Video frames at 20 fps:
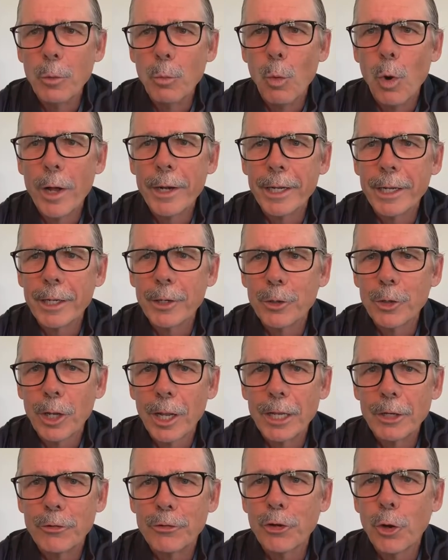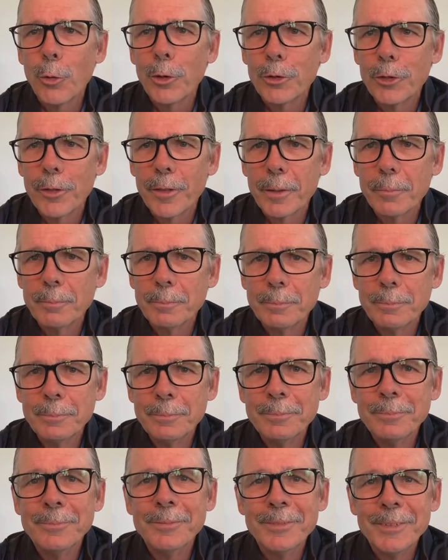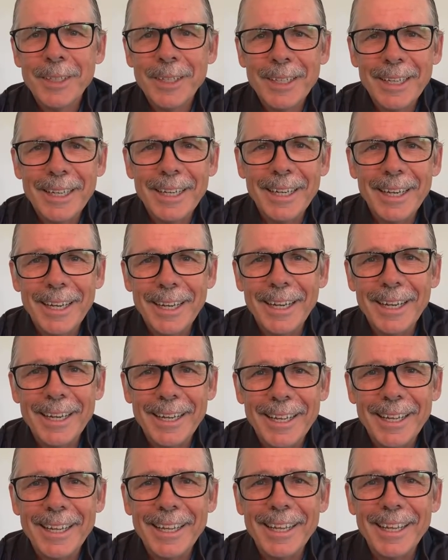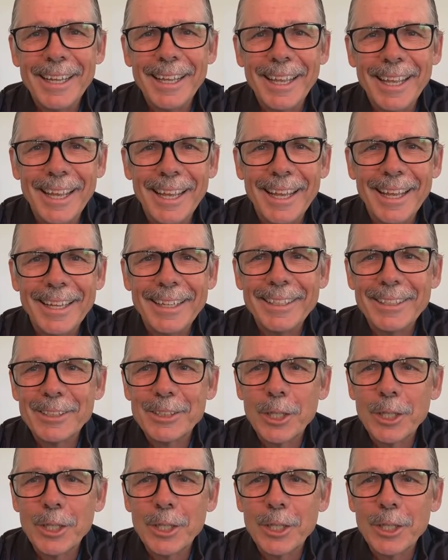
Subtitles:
want it until I show it to them. And